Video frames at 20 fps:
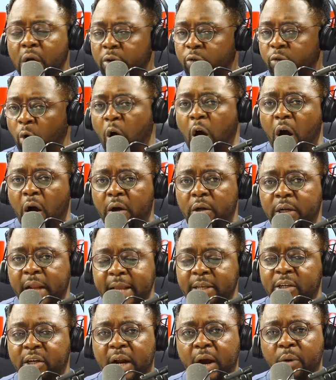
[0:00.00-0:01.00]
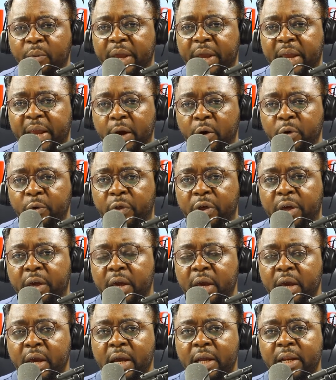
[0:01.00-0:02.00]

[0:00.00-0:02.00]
So, Nigeria, we hail thee.